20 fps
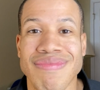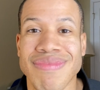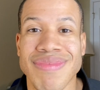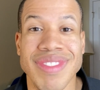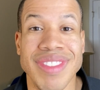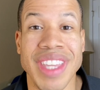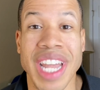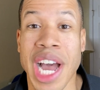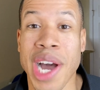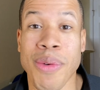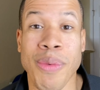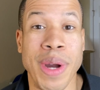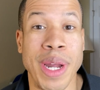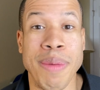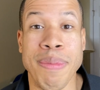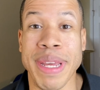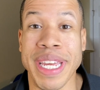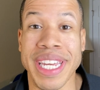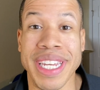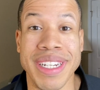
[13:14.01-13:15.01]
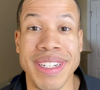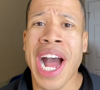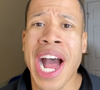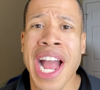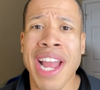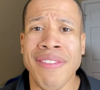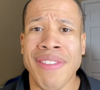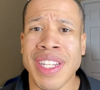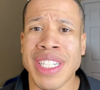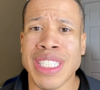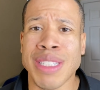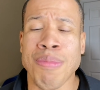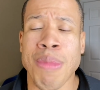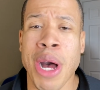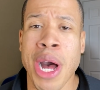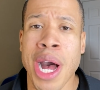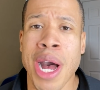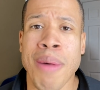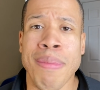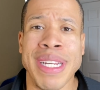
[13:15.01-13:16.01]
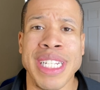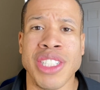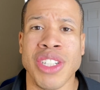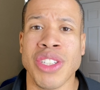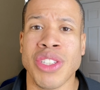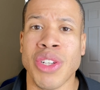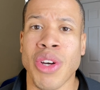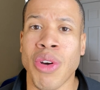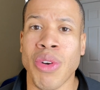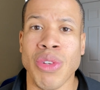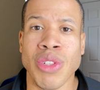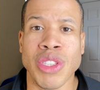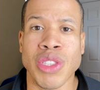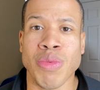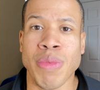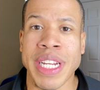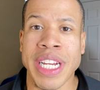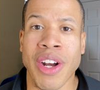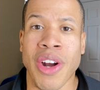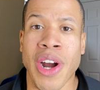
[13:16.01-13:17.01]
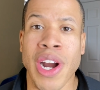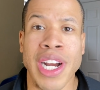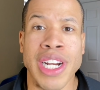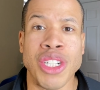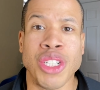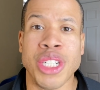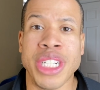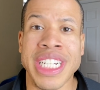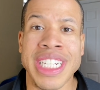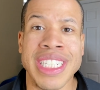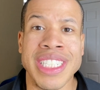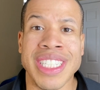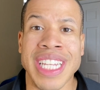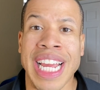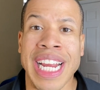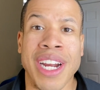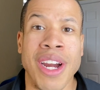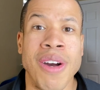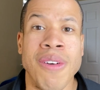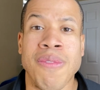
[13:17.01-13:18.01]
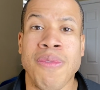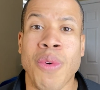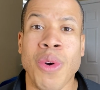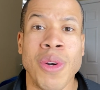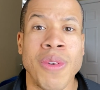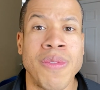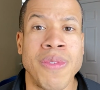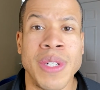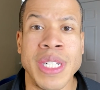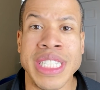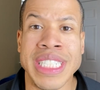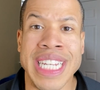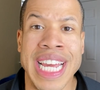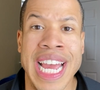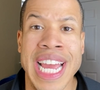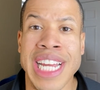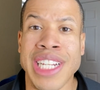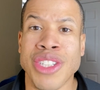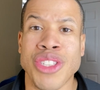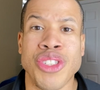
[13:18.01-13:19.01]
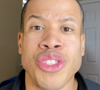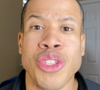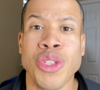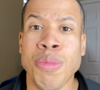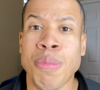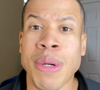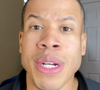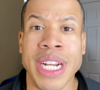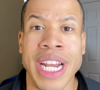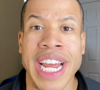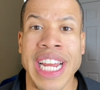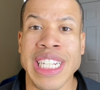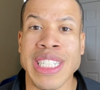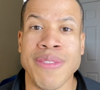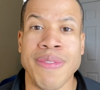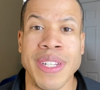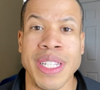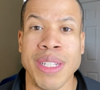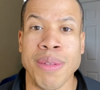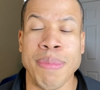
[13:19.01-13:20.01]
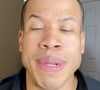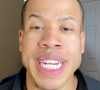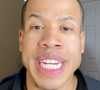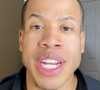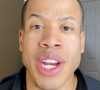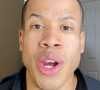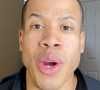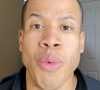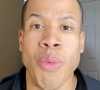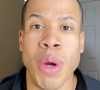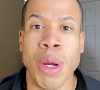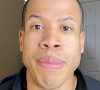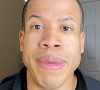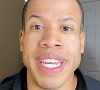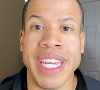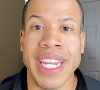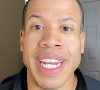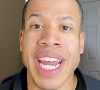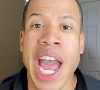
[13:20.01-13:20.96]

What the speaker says: Not one bit. Ivan's mom is a total sweetheart. She's like a 4'10", super nice Filipino woman.